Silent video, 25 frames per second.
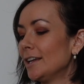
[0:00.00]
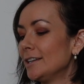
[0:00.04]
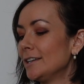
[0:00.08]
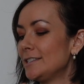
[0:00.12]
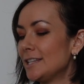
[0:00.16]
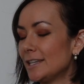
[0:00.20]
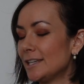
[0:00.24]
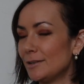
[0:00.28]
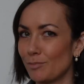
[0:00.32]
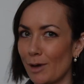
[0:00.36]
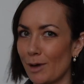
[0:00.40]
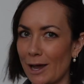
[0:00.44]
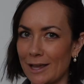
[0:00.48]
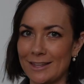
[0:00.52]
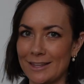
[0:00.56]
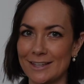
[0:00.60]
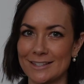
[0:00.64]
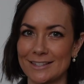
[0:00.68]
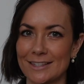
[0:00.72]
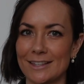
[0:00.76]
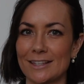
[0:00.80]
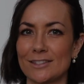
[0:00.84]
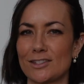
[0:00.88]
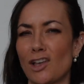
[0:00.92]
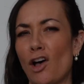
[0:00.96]
Didn't buy these
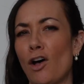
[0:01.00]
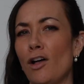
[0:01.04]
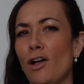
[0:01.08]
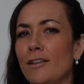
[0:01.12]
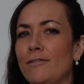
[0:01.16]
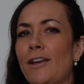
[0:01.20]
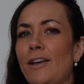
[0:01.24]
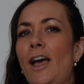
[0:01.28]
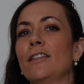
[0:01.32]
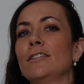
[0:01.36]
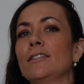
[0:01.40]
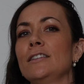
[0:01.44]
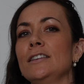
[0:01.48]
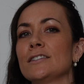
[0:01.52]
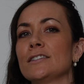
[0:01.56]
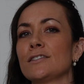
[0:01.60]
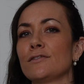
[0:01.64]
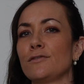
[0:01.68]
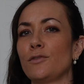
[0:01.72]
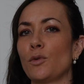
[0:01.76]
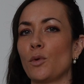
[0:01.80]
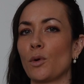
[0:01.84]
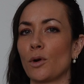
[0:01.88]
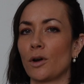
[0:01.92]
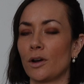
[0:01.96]
in this haul. I've had these
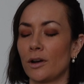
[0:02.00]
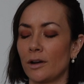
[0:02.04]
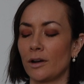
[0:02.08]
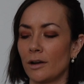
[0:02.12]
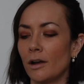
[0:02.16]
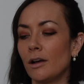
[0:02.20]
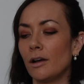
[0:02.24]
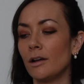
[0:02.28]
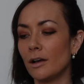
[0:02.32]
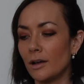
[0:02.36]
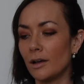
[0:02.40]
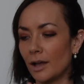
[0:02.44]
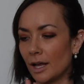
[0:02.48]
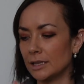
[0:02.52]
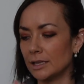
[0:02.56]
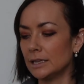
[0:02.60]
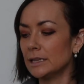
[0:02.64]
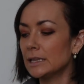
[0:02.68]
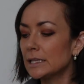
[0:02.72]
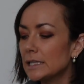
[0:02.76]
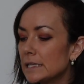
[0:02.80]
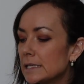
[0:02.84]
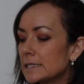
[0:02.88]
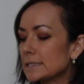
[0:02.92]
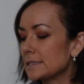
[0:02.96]
for at
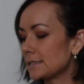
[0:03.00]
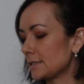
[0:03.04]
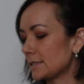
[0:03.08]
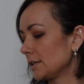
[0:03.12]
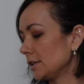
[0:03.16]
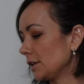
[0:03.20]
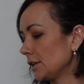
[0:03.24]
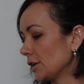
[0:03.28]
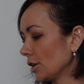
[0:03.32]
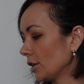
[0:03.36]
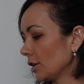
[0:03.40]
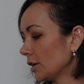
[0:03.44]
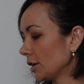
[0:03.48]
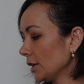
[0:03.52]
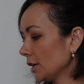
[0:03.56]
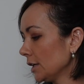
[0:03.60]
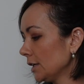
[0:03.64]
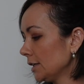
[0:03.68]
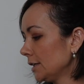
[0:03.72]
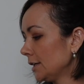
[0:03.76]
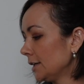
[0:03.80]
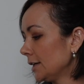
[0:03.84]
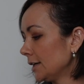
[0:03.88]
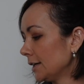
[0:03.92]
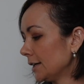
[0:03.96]
least a year.
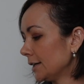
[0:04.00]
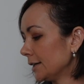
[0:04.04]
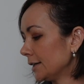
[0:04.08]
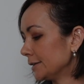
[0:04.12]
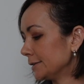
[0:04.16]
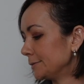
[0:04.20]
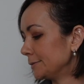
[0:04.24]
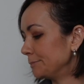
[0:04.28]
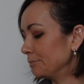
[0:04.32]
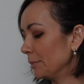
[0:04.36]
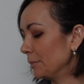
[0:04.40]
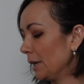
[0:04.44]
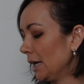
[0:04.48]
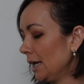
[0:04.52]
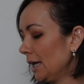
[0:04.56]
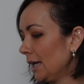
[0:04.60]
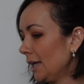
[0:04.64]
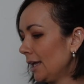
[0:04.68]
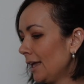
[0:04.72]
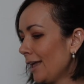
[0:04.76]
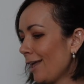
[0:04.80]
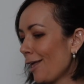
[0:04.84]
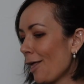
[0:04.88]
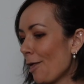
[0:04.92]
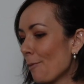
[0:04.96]

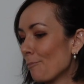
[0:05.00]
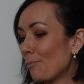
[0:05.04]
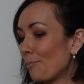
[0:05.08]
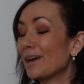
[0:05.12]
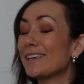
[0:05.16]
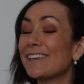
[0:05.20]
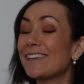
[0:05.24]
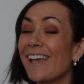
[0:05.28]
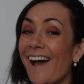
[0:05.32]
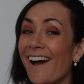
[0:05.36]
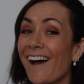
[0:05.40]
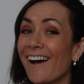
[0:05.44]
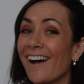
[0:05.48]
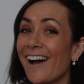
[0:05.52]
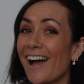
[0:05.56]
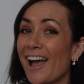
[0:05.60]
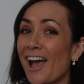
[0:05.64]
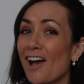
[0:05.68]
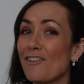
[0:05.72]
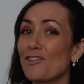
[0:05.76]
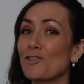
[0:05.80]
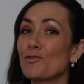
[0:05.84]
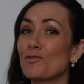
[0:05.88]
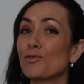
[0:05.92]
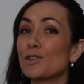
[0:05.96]
But yeah, I
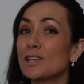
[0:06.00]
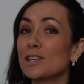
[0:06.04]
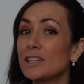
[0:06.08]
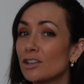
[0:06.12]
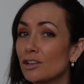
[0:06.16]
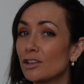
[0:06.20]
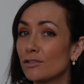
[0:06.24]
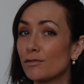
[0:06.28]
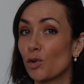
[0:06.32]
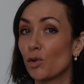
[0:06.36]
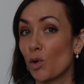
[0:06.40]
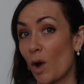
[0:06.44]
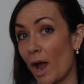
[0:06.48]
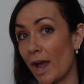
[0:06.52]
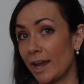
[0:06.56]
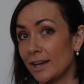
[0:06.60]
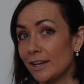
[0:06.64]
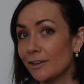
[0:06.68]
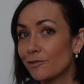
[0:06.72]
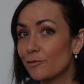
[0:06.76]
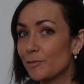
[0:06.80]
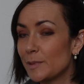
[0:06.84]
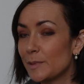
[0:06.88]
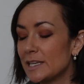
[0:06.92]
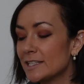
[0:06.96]
have a really good variety
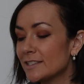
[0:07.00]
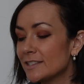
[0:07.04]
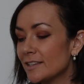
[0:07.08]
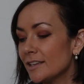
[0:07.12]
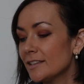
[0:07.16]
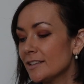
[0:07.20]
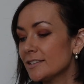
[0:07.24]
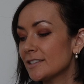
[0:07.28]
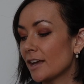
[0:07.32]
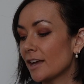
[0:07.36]
of pieces.